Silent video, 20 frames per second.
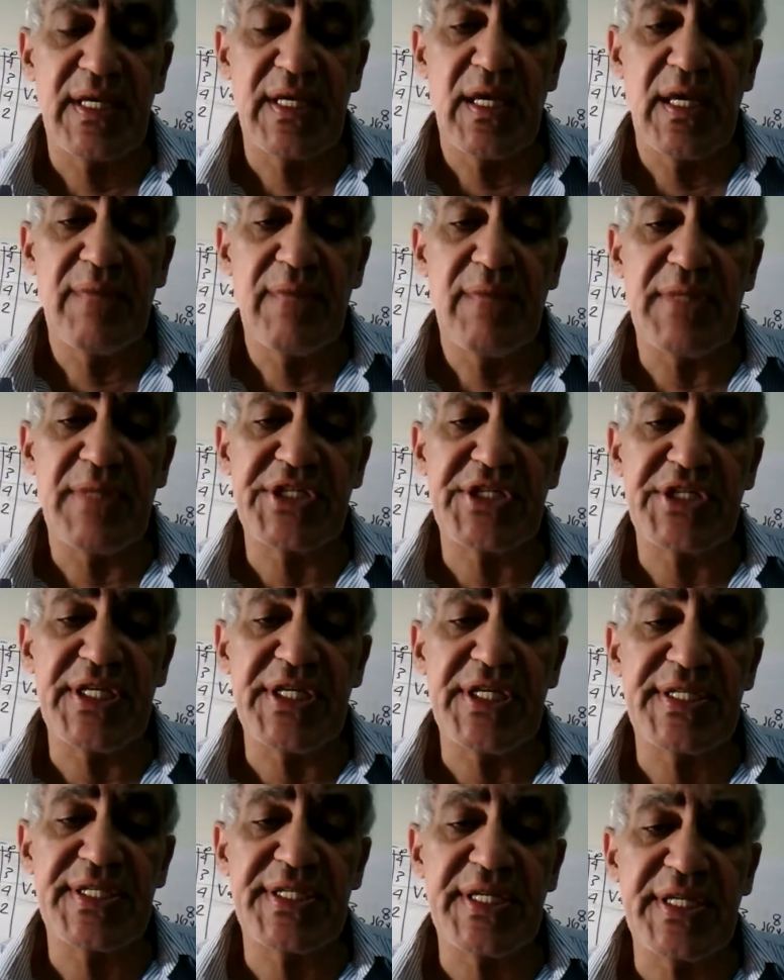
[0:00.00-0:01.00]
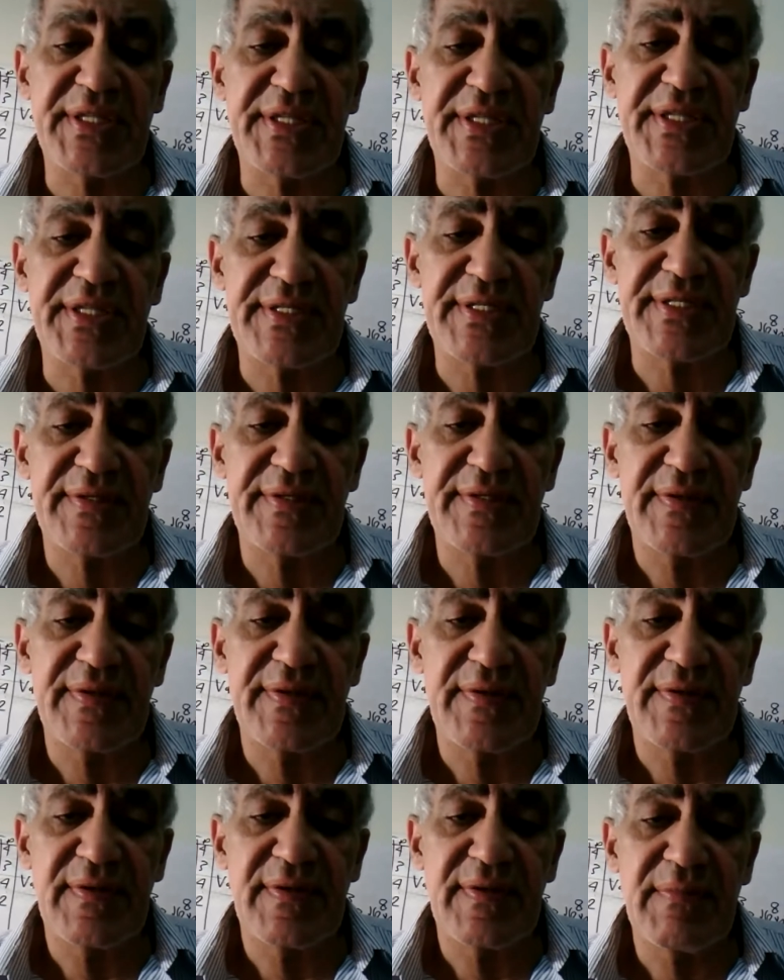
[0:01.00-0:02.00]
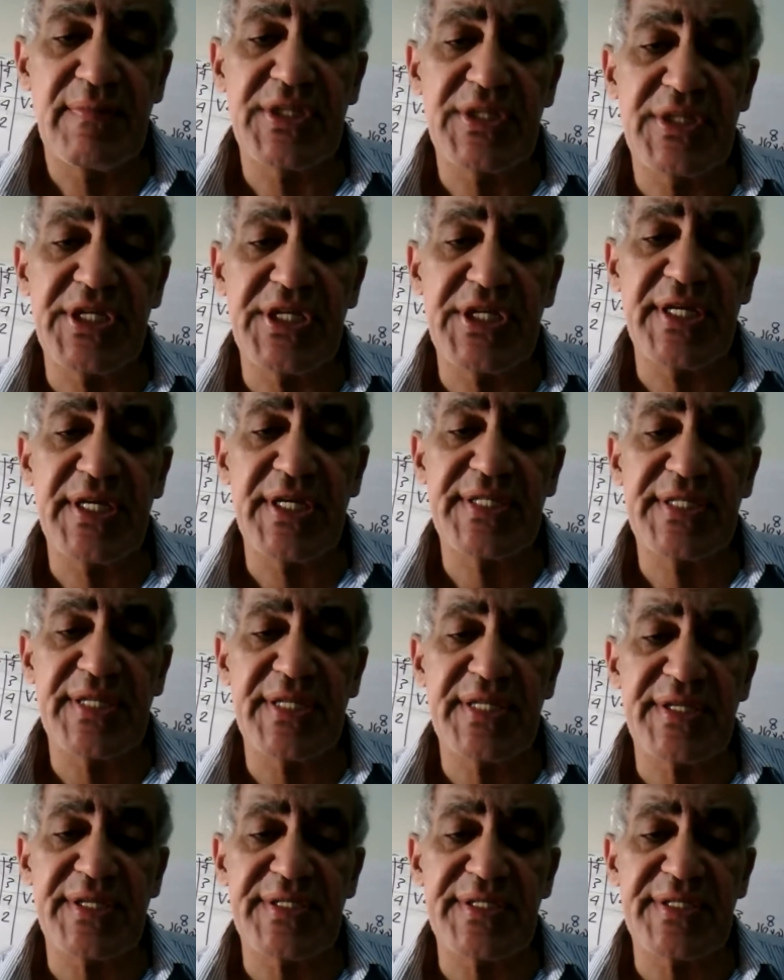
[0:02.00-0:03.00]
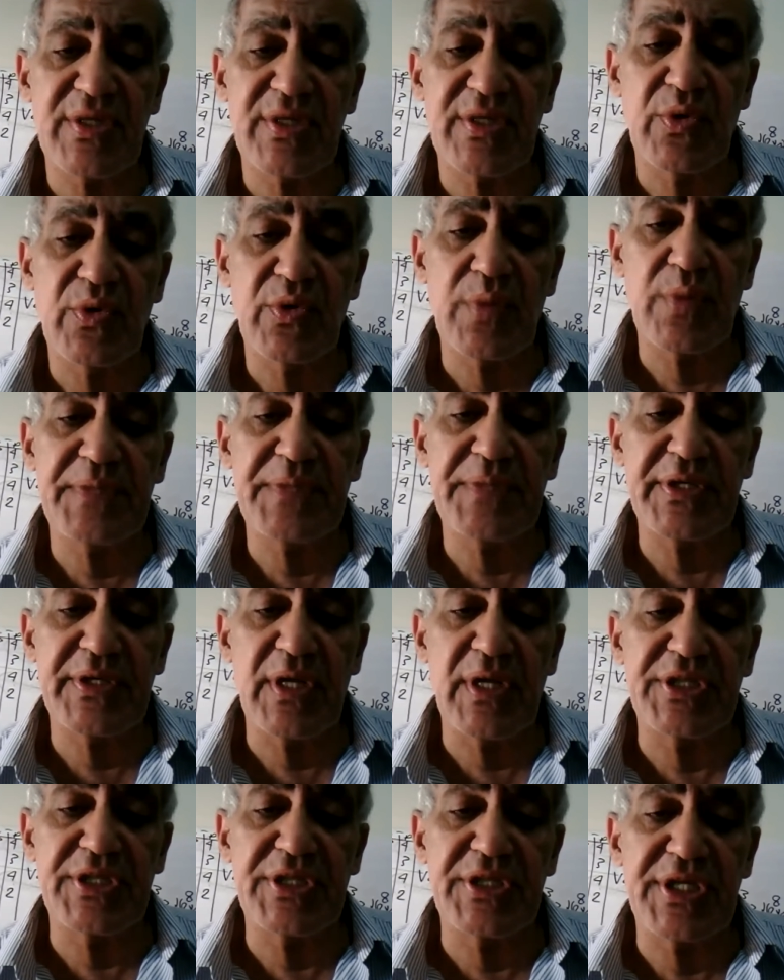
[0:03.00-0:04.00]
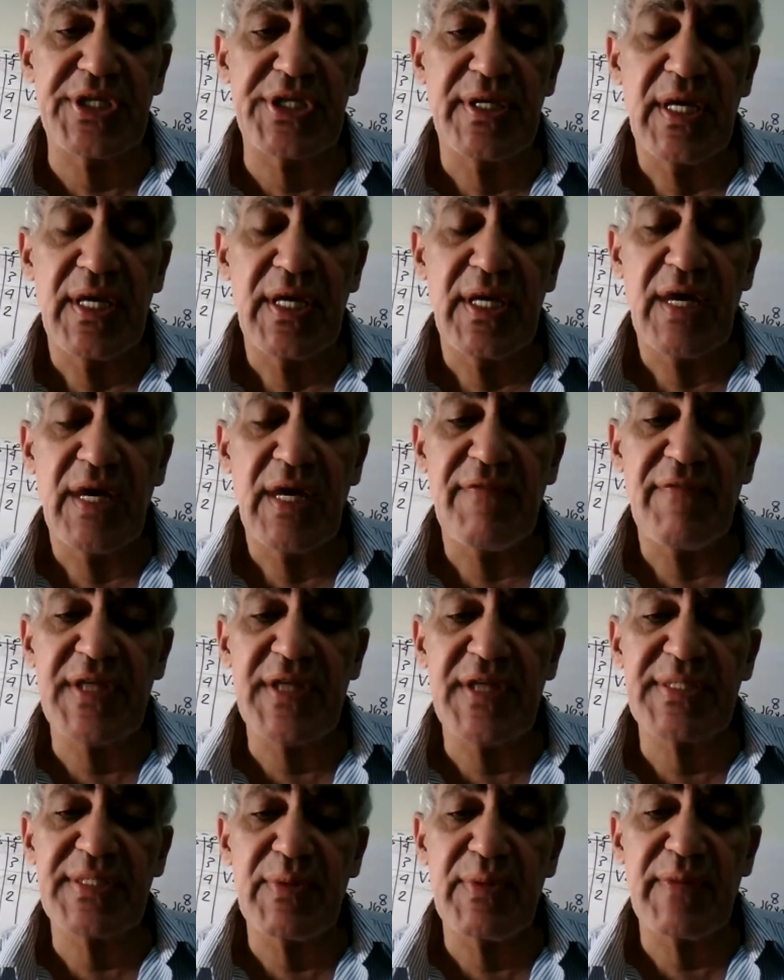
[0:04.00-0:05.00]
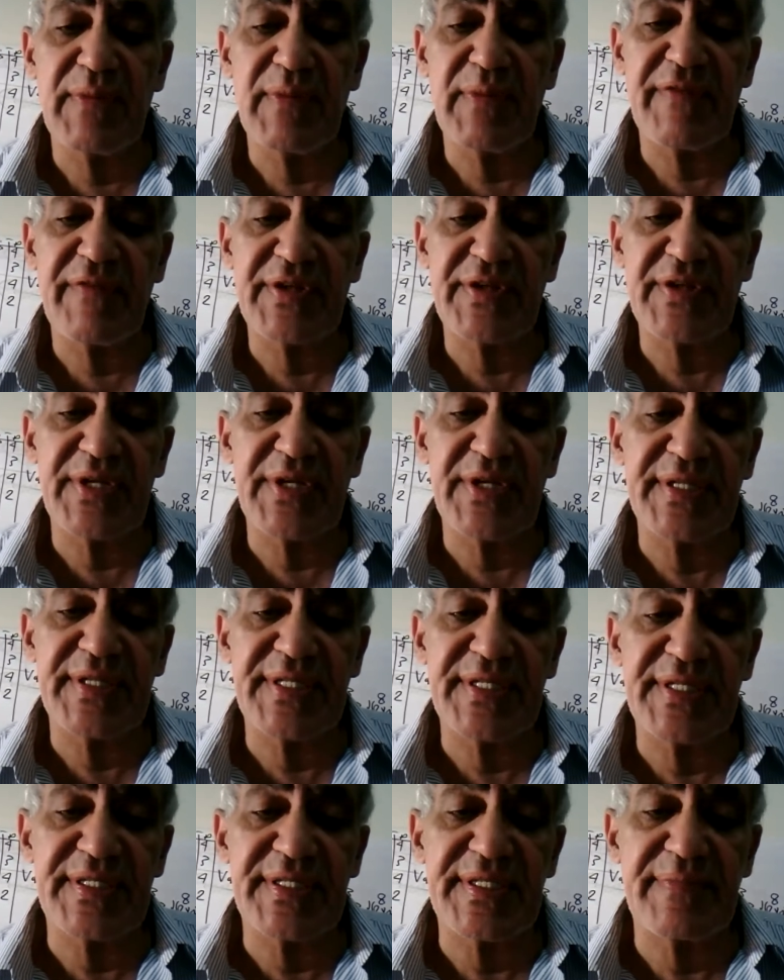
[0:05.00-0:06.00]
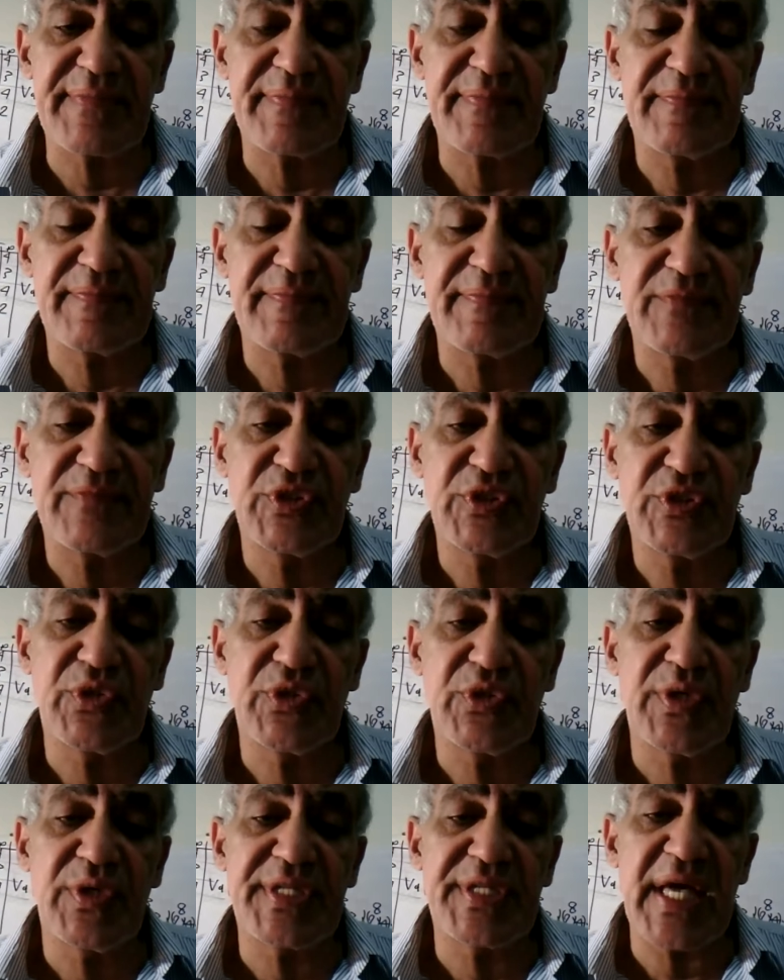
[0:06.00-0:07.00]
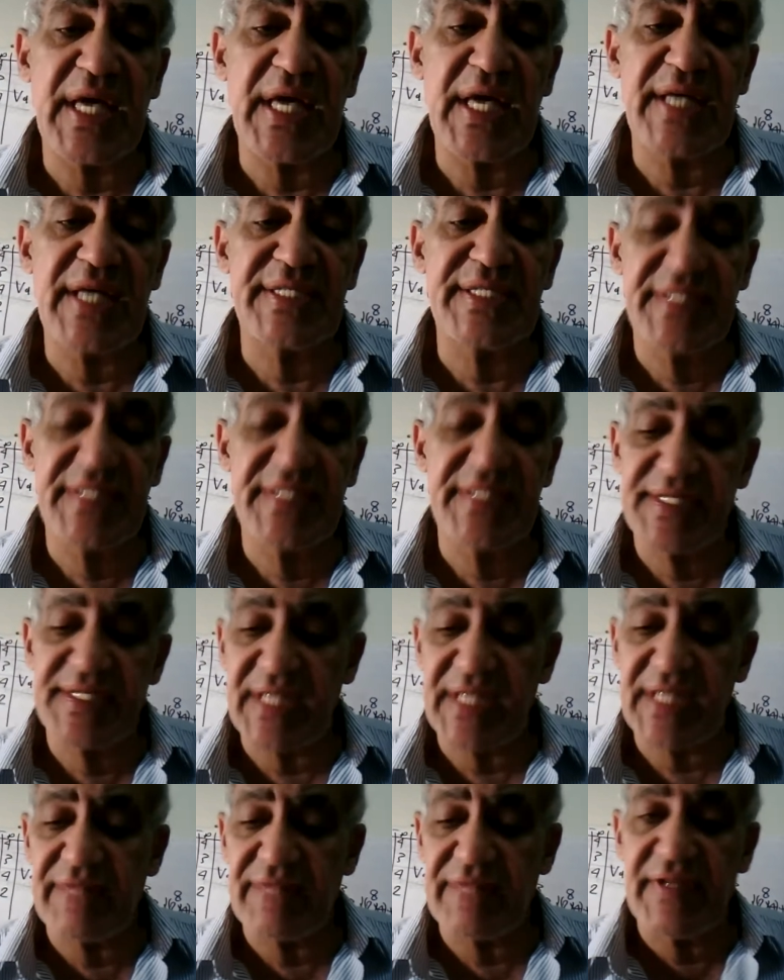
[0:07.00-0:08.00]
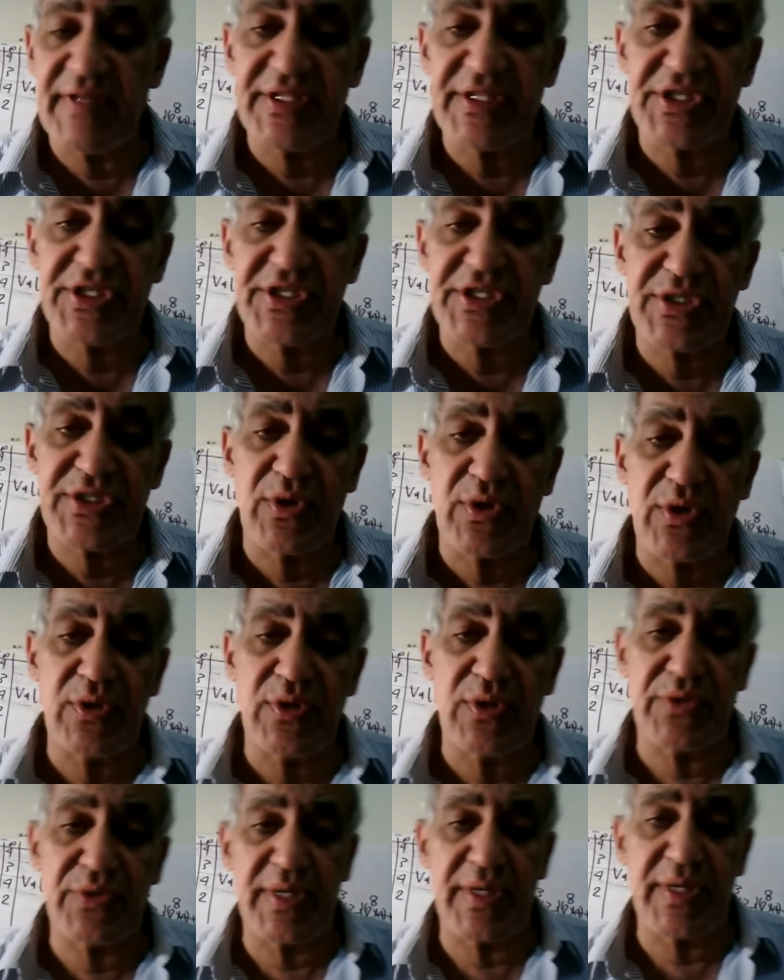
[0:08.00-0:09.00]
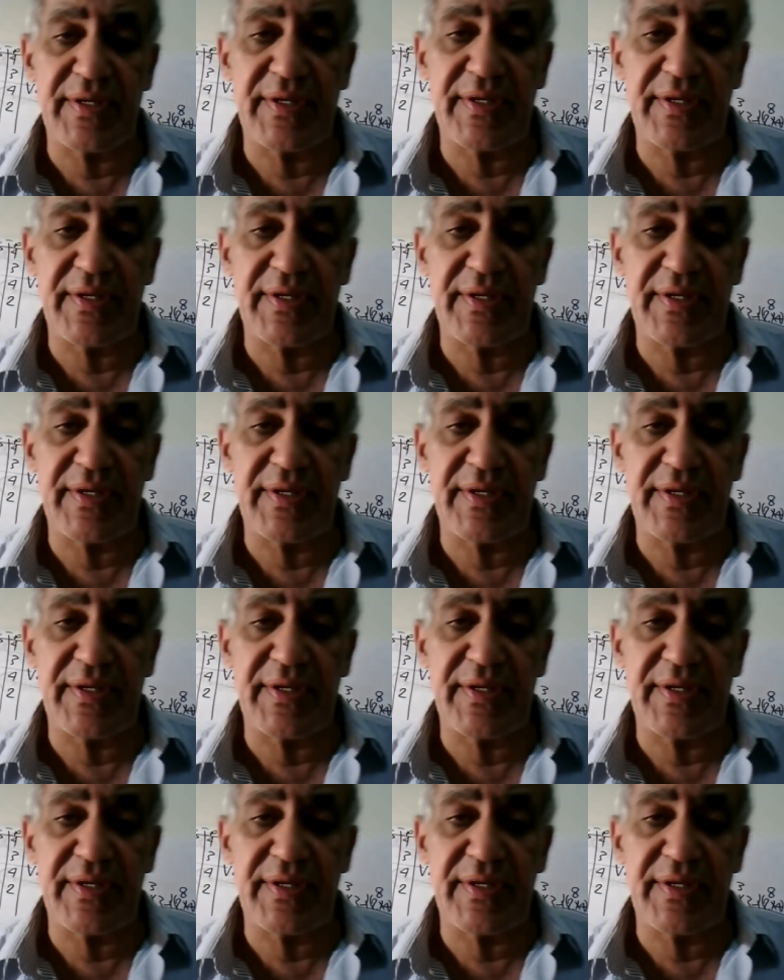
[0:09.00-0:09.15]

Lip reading: Machine centers, machining centers, group technology, flexible manufacturing system. So it has disadvantages altogether.